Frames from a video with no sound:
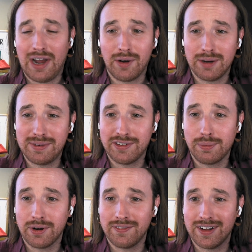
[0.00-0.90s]
I want to be
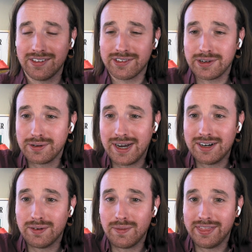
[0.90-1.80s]
supportive and also I
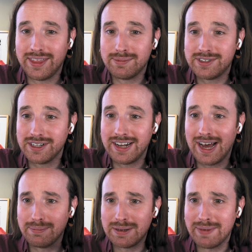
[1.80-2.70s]
don't want them to
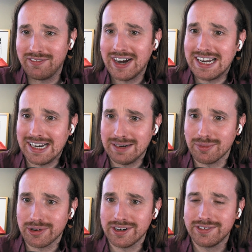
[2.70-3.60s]
not be my friend
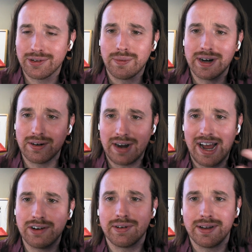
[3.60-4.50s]
anymore. So where
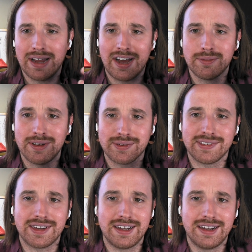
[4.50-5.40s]
how do I how am I
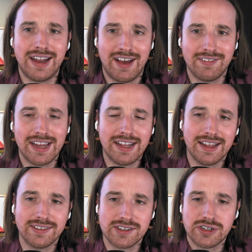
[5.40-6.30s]
supposed to navigate
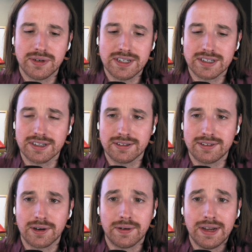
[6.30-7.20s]
that situation?
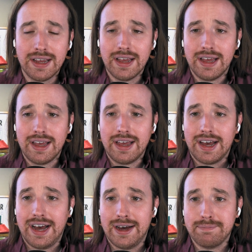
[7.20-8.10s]
So
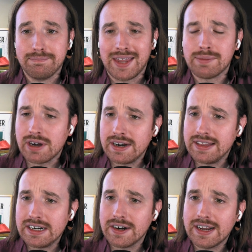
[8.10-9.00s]
um, I'm sorry
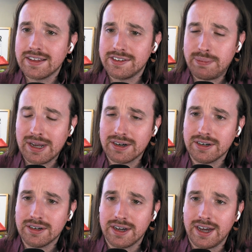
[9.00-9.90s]
that you're in this
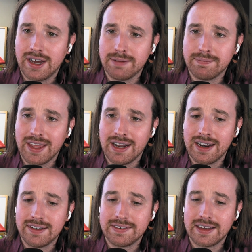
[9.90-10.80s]
pickle, um,
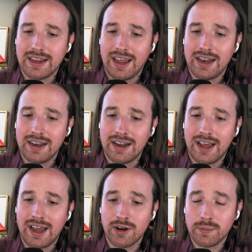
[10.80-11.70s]
and and
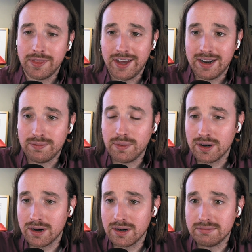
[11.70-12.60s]
I hope that
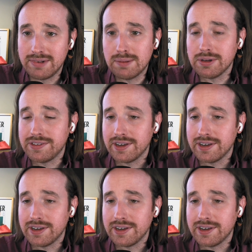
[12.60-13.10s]
we're able